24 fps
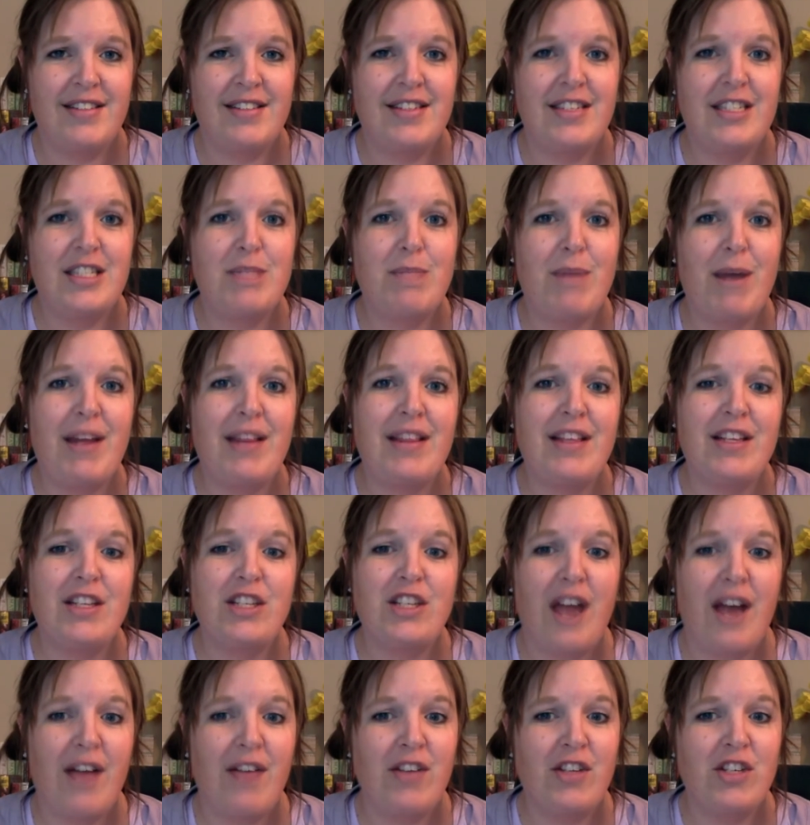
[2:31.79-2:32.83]
Despite the
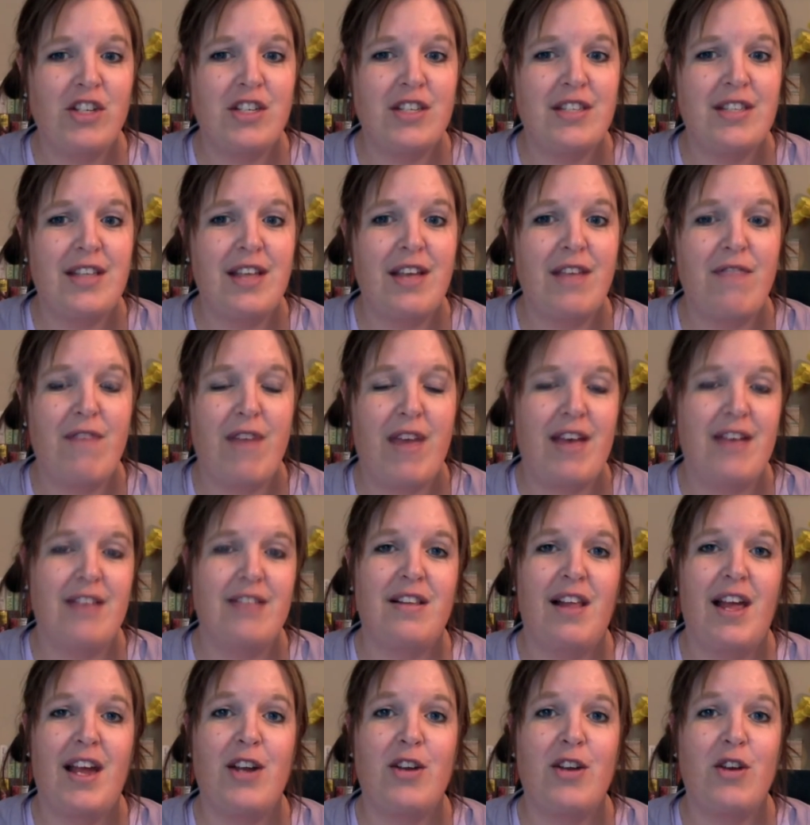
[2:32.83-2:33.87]
challenges they faced,
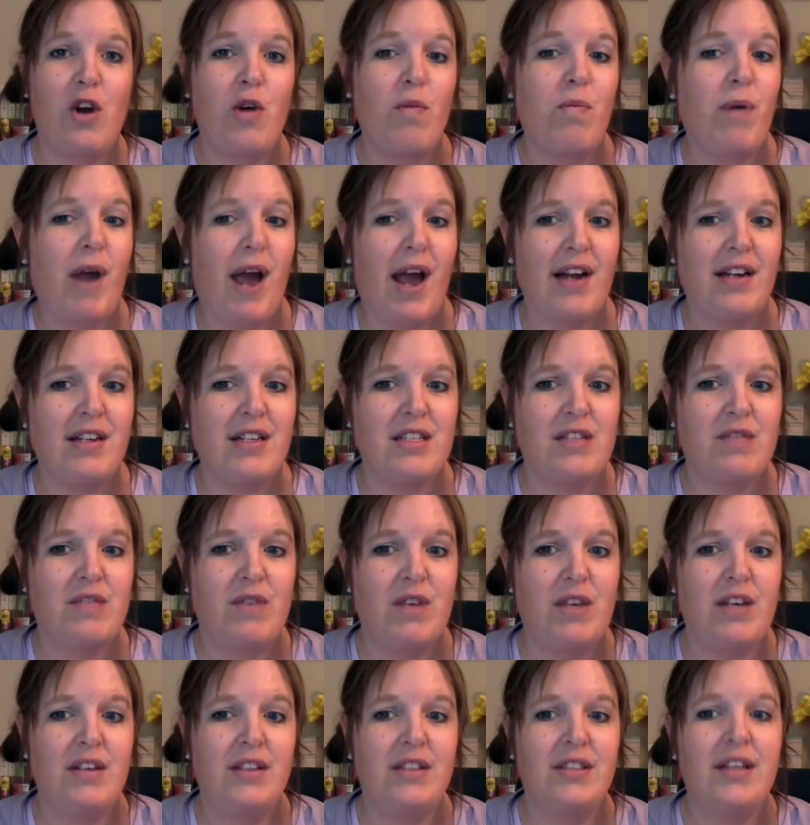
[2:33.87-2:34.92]
like no practice
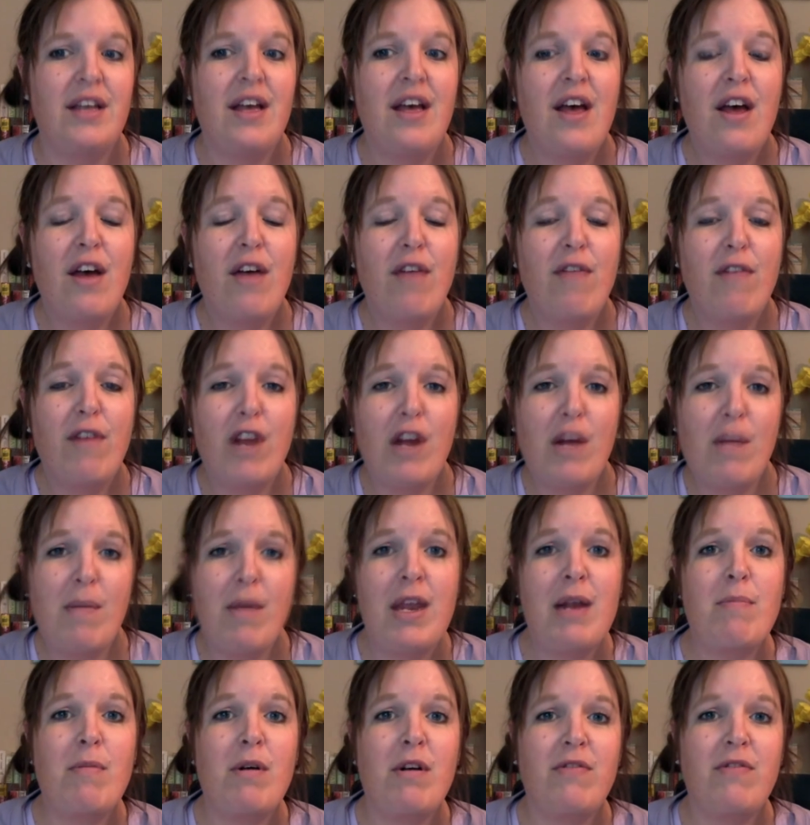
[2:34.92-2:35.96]
field, very
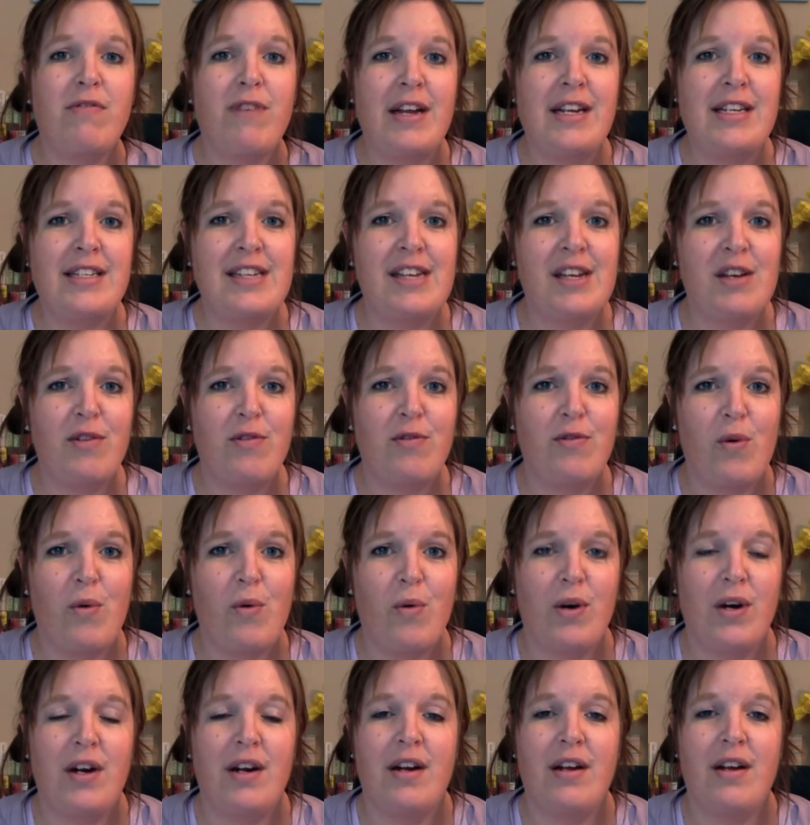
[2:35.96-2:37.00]
minimal funding
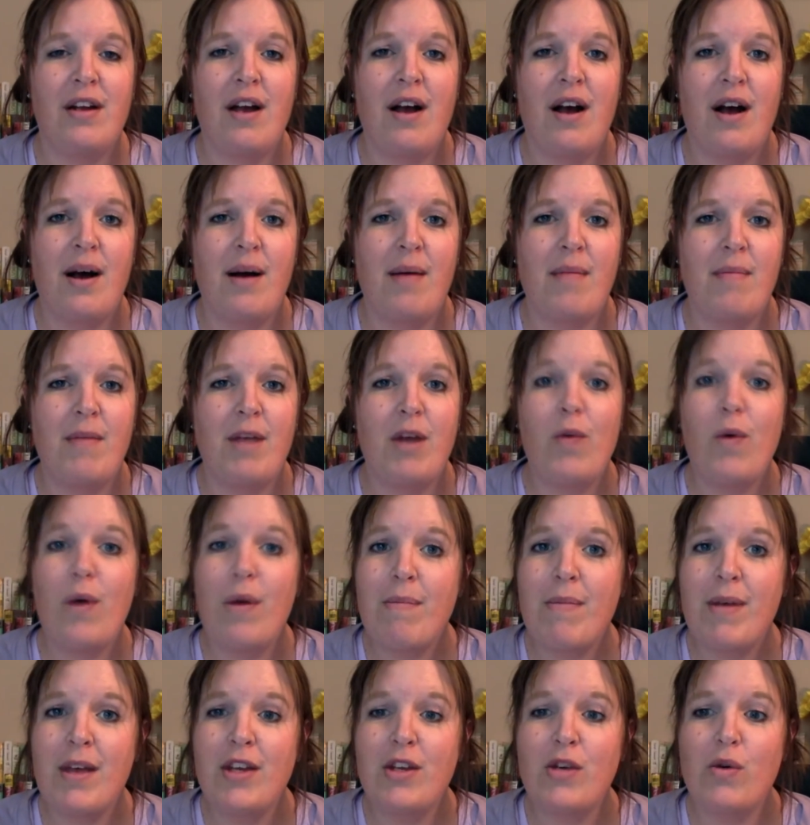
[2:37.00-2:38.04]
for um,
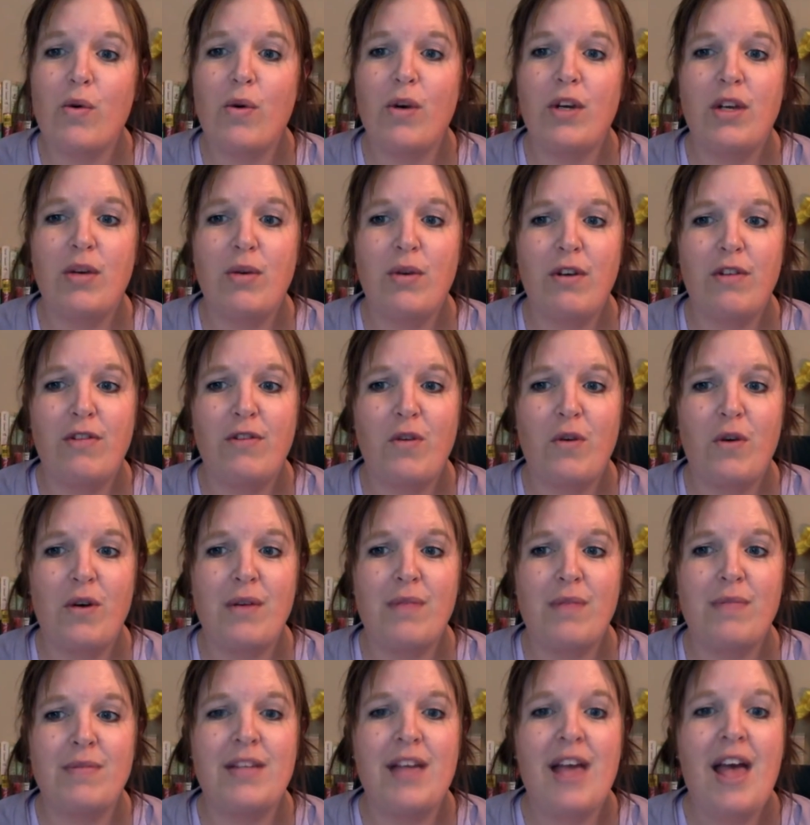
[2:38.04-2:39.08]
equipment or
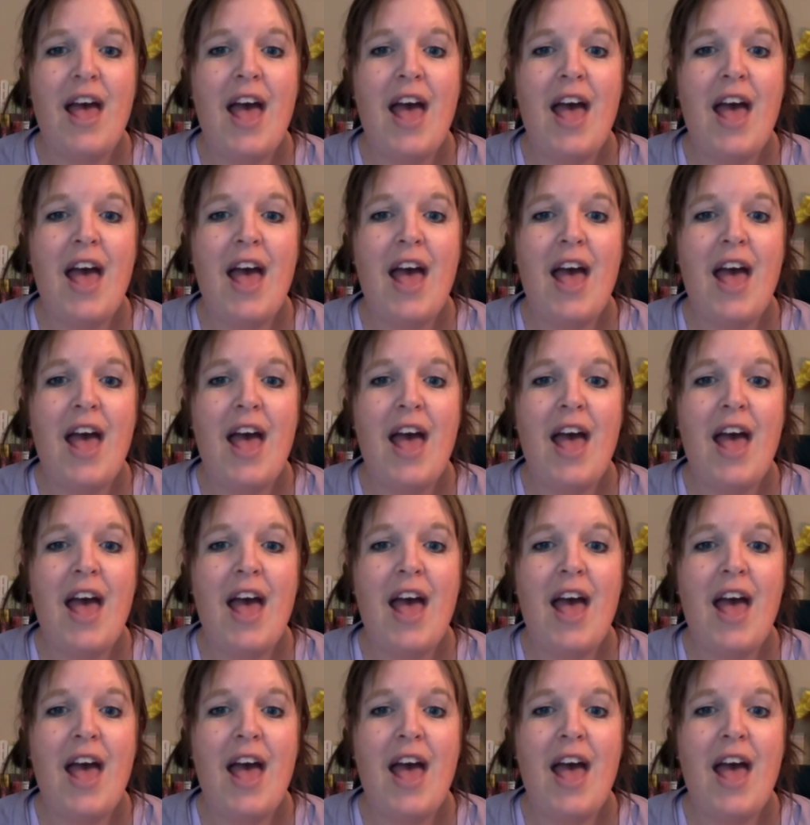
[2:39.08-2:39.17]
uniforms,